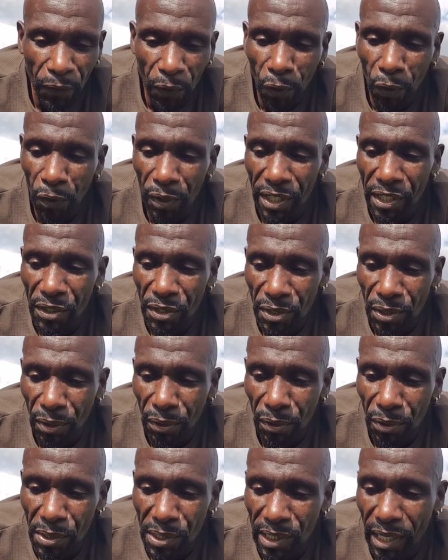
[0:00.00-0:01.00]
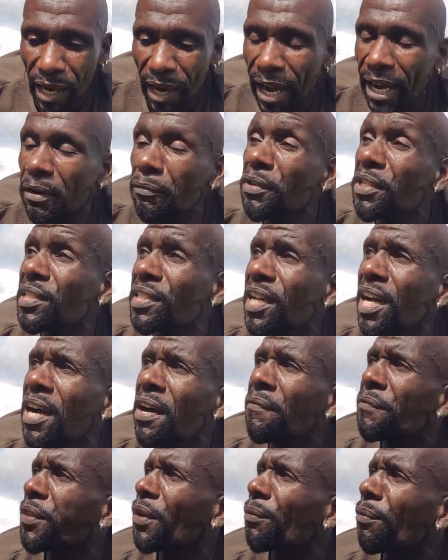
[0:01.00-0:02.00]
the floor is yours. I
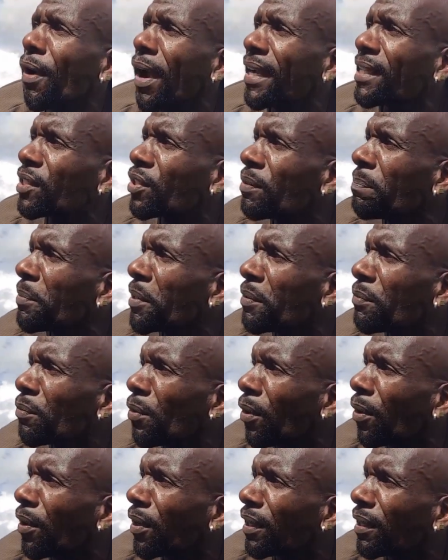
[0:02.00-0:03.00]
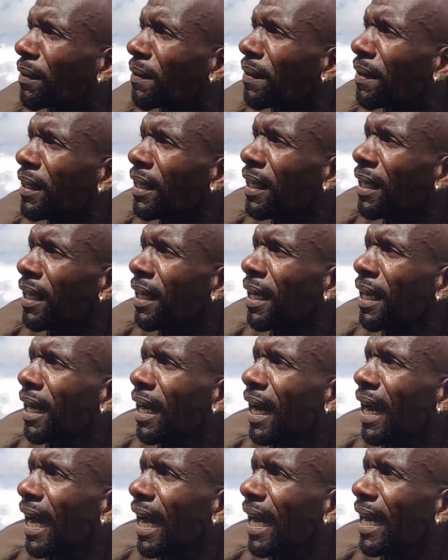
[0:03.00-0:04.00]
reserve the right to be wrong,
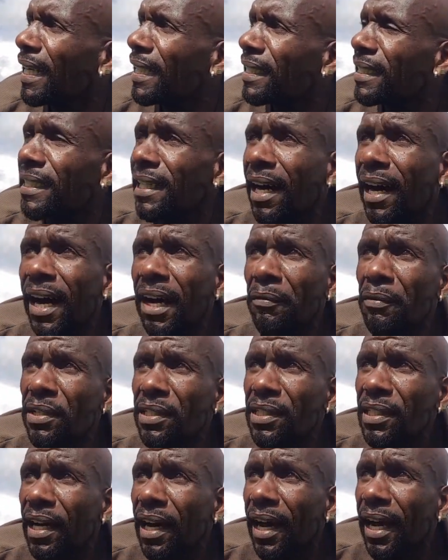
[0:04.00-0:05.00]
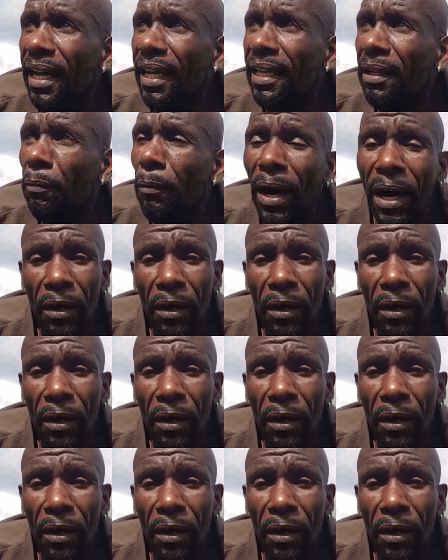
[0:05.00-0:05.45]
and I